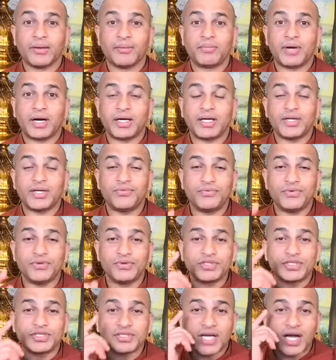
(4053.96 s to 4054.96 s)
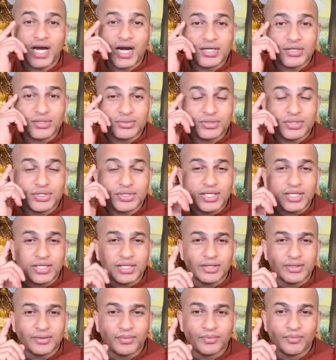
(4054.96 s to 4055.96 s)
But if you start to
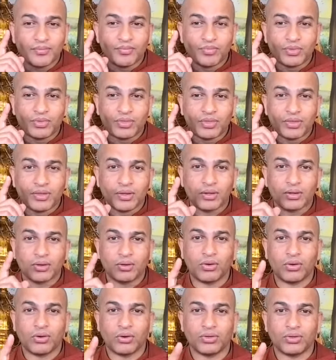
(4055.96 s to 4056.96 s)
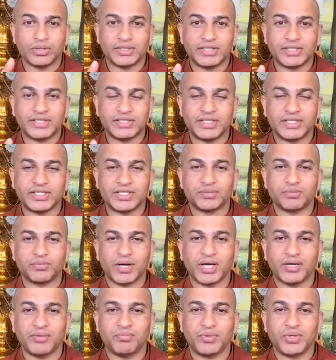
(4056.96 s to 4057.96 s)
think, oh, this is
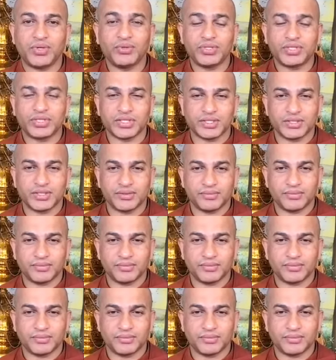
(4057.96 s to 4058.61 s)
my future,